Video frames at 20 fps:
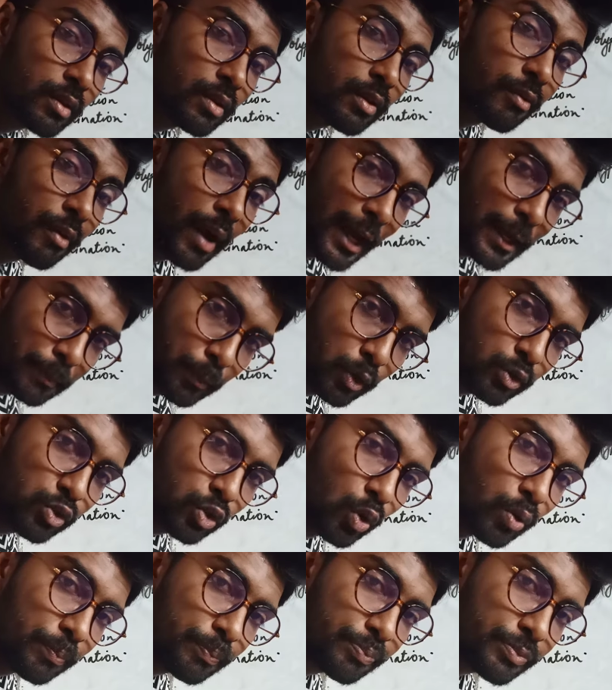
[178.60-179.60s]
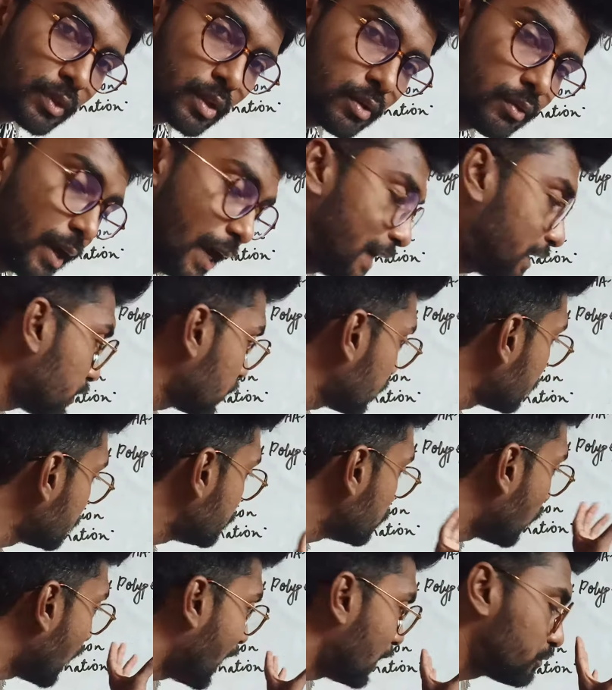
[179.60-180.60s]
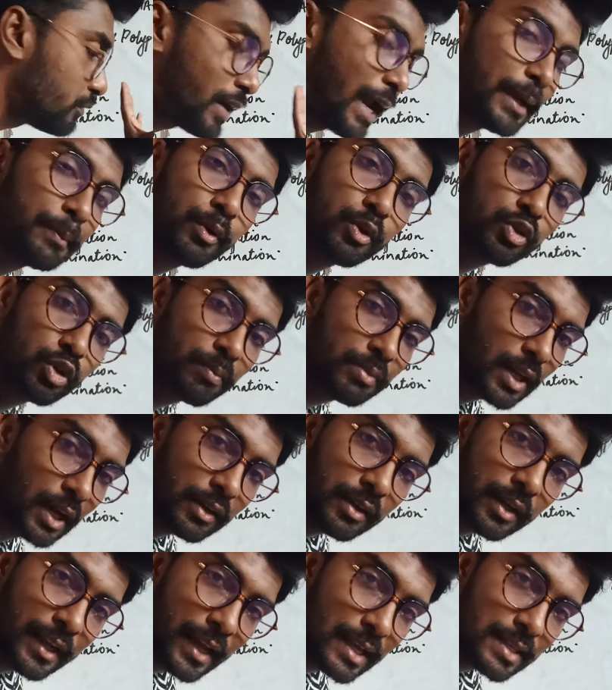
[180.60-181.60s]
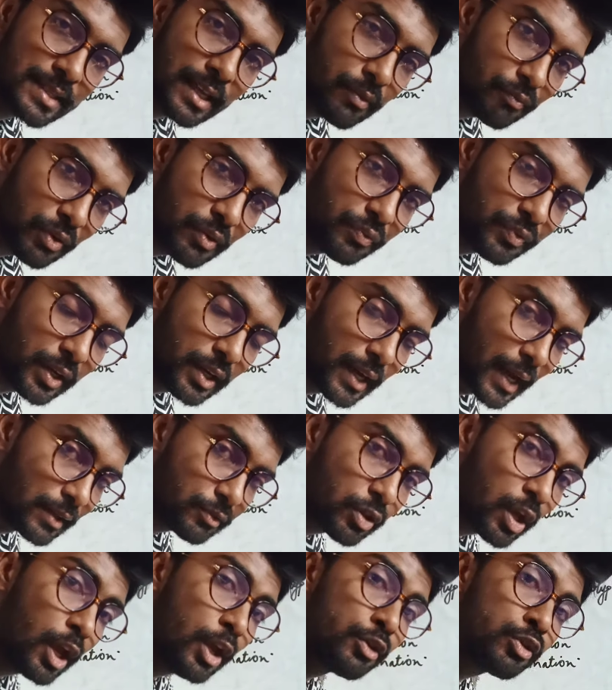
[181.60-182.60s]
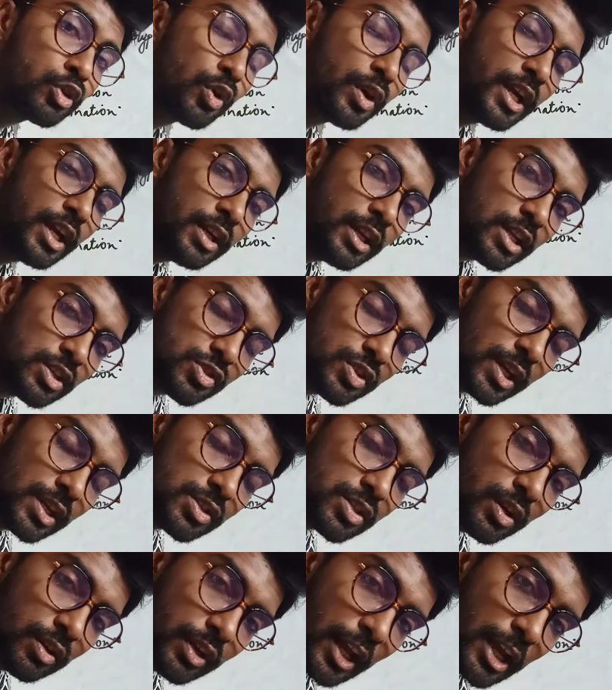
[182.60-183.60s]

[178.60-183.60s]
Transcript: ribosome, right? You have ribosome 30S and 50S. So initiation